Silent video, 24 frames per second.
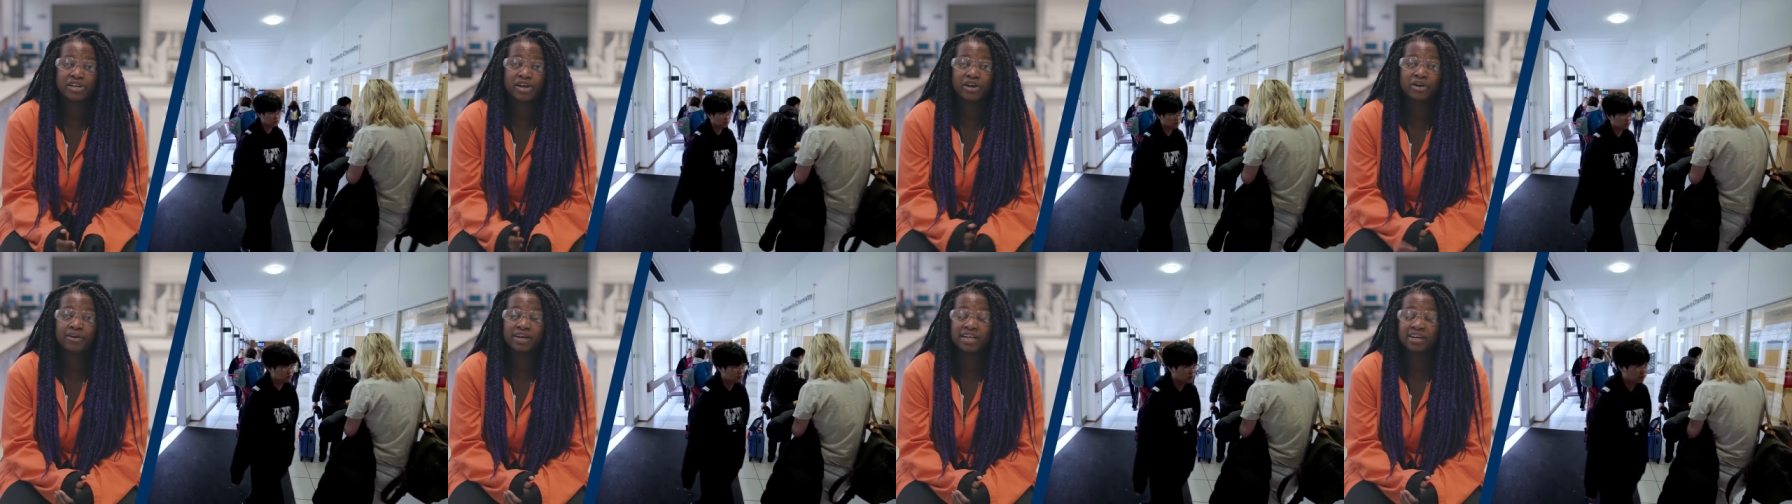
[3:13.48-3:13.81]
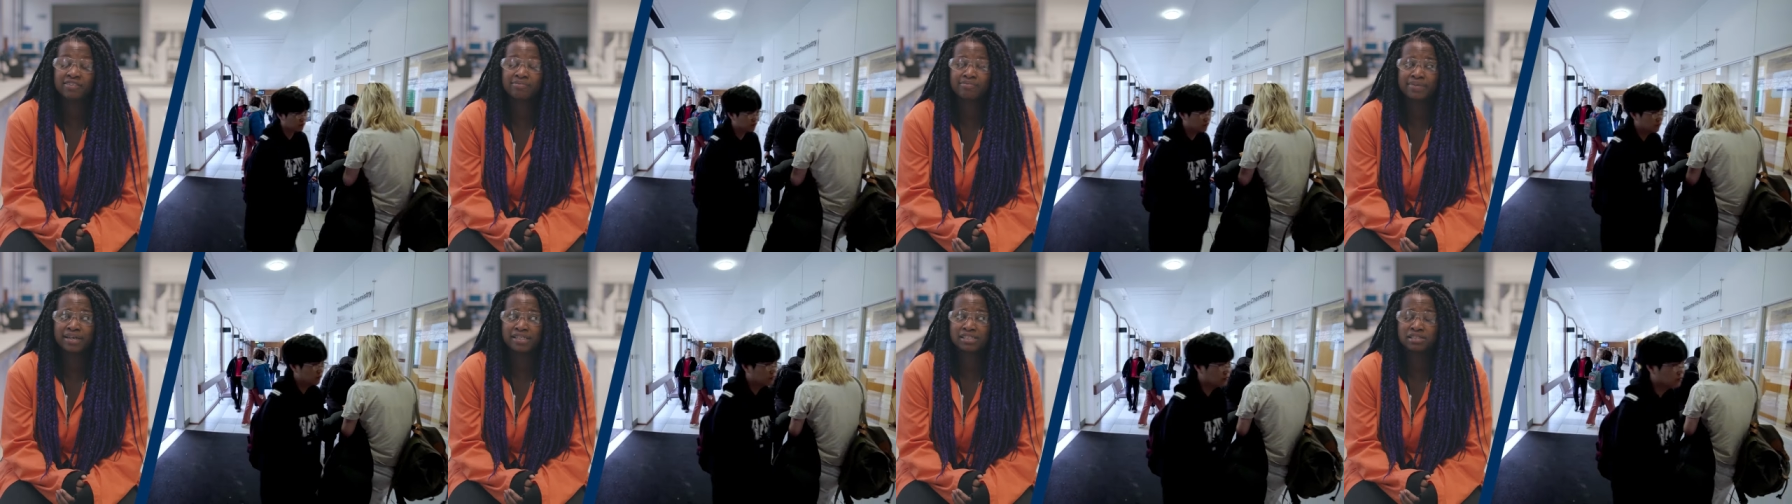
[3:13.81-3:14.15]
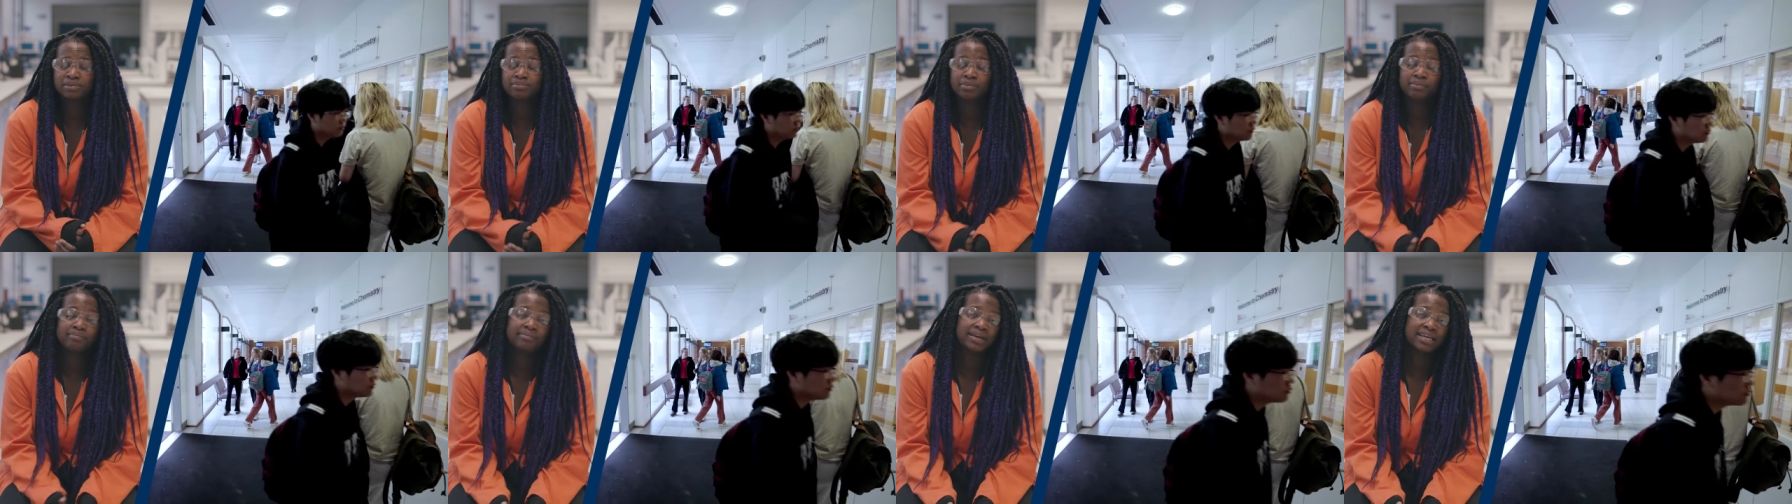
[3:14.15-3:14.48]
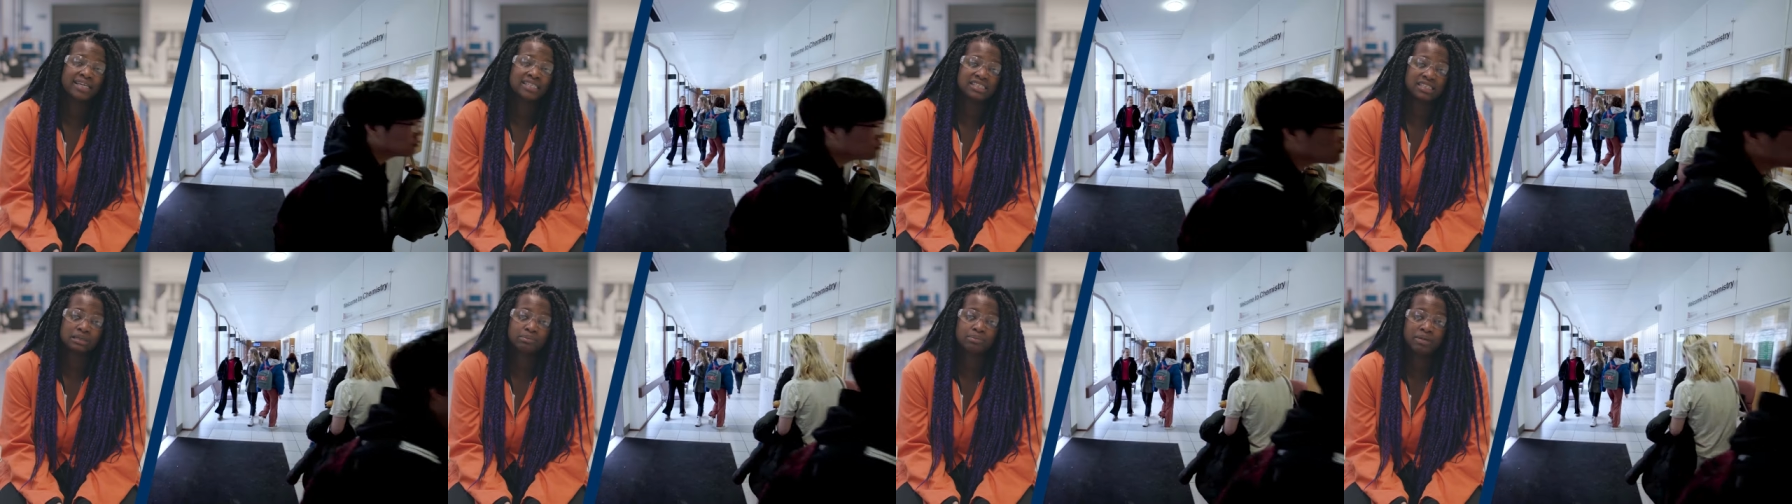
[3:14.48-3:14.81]
though, and I've met some
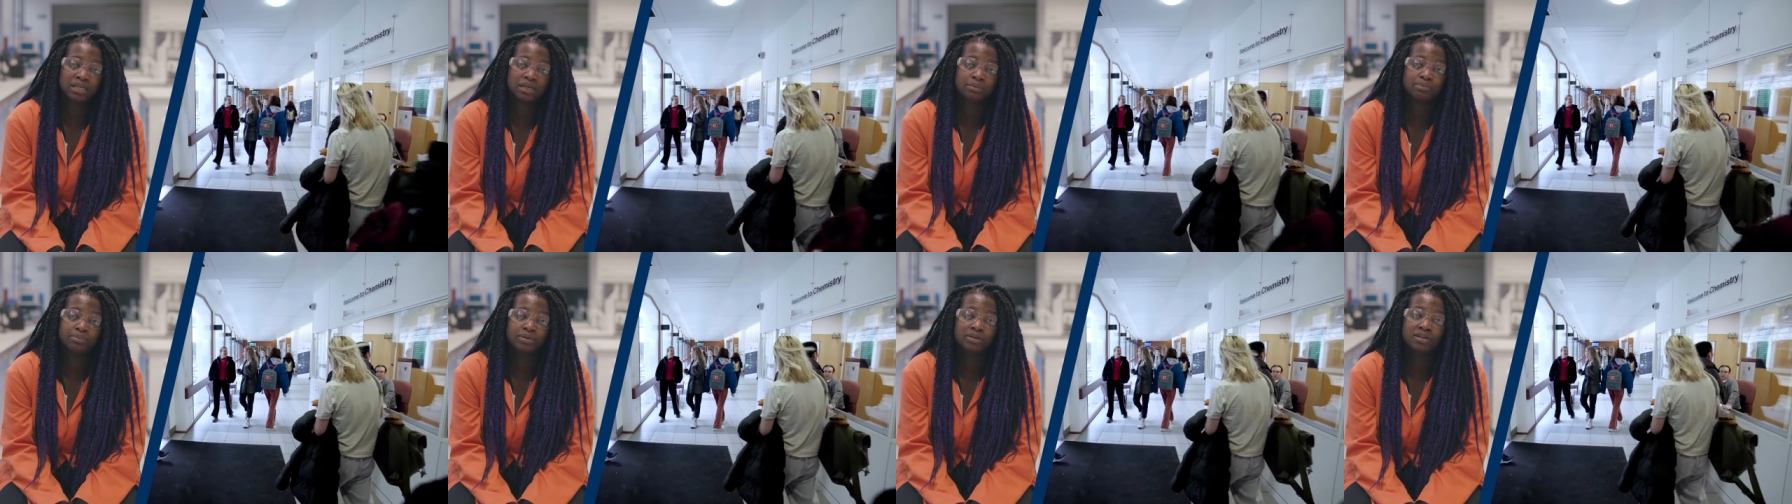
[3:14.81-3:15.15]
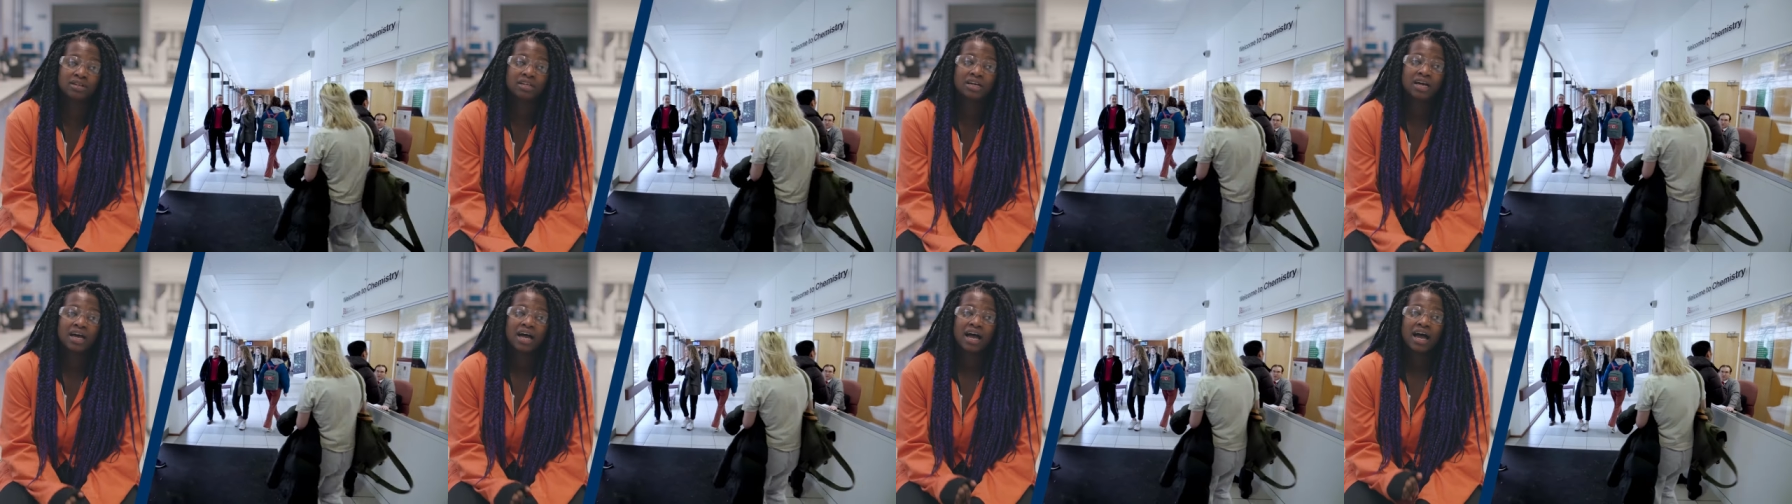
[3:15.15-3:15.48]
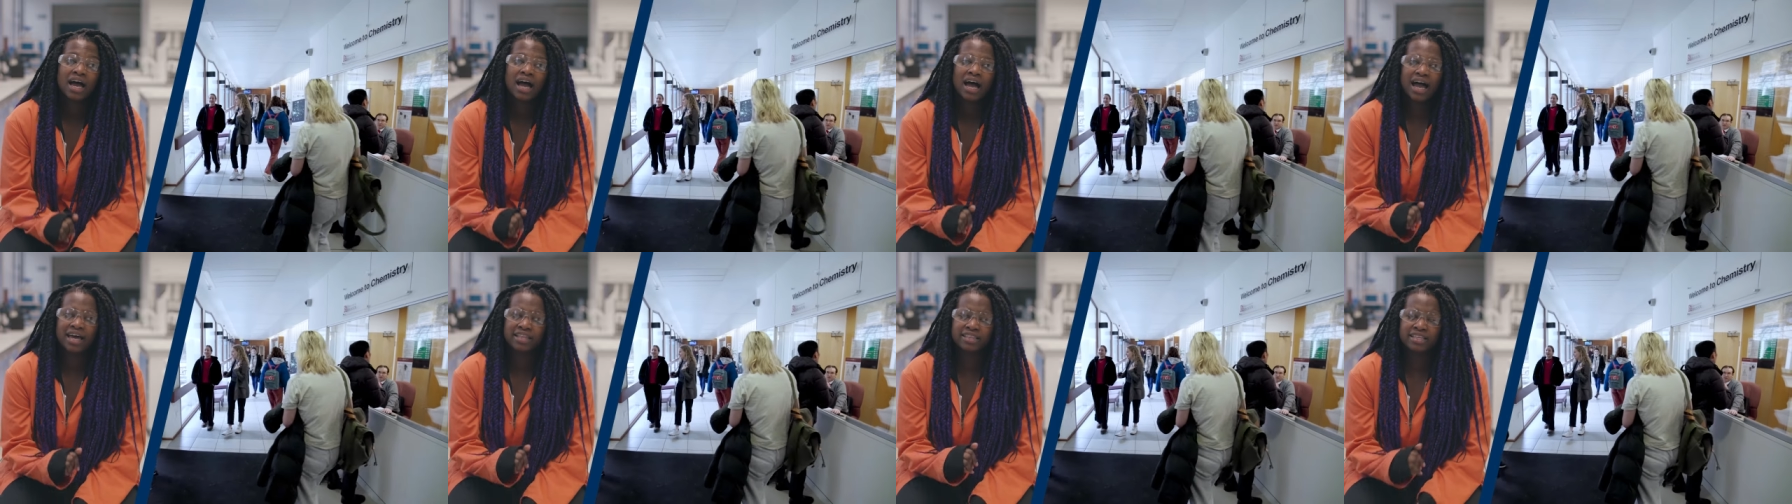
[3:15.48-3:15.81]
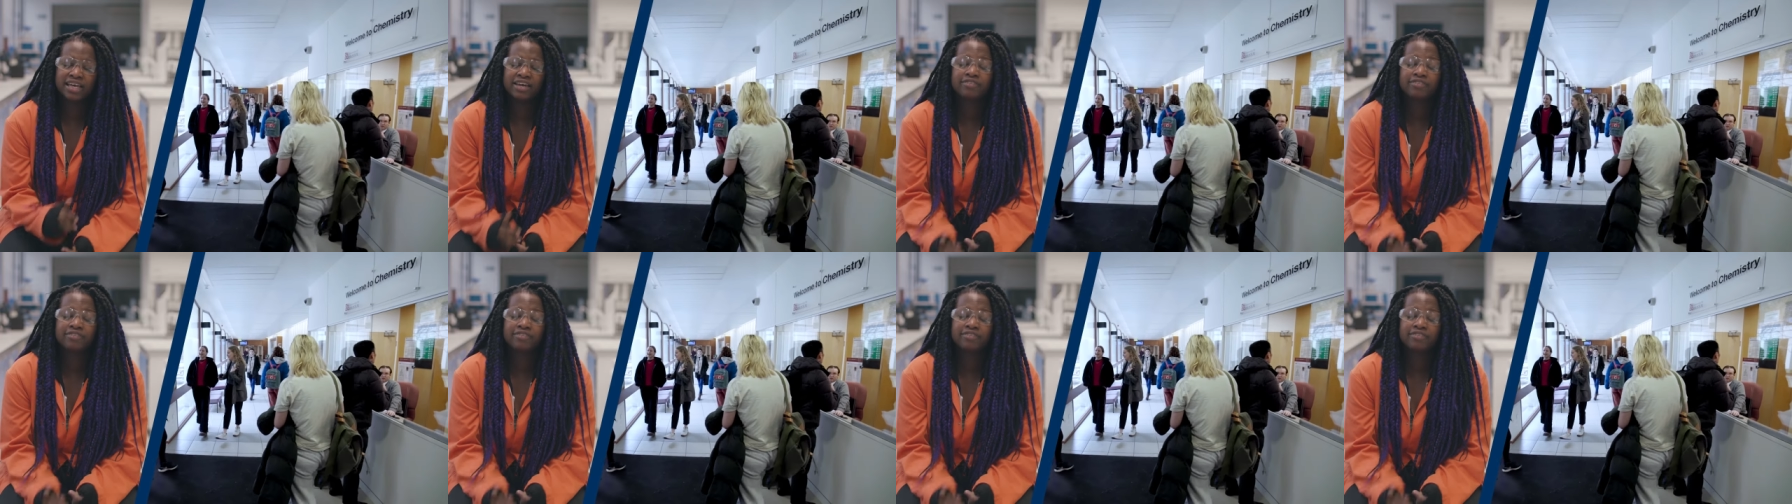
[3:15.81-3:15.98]
amazing people and